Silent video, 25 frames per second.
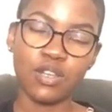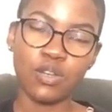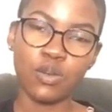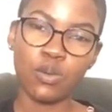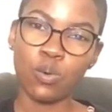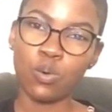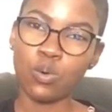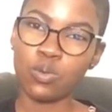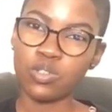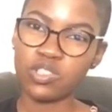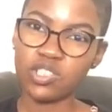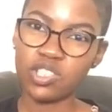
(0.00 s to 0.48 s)

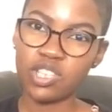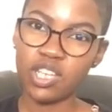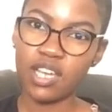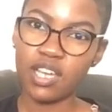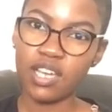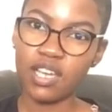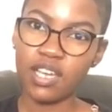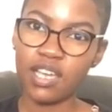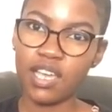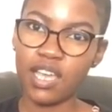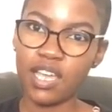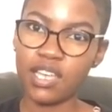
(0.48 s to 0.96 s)

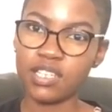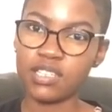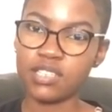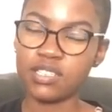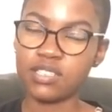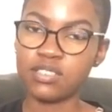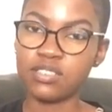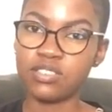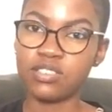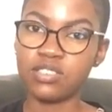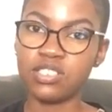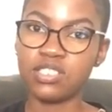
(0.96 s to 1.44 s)
nausea,
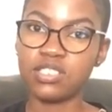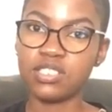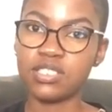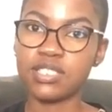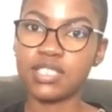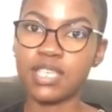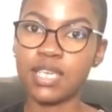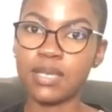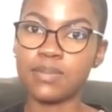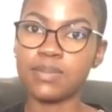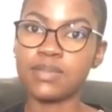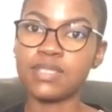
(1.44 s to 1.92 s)
and she
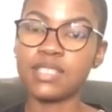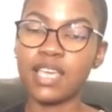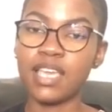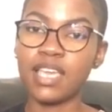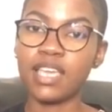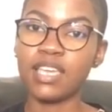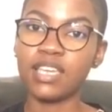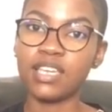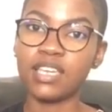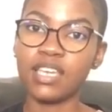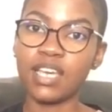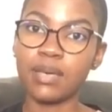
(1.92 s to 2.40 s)
just kept
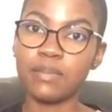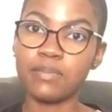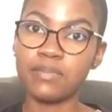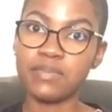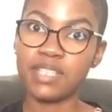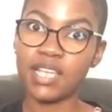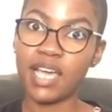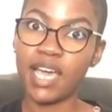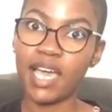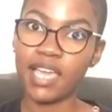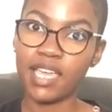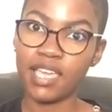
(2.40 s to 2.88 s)
saying, I'm
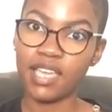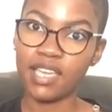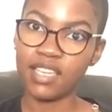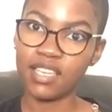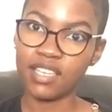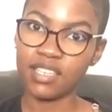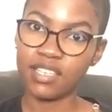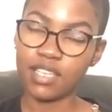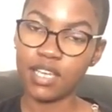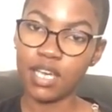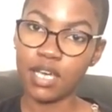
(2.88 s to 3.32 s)
dying,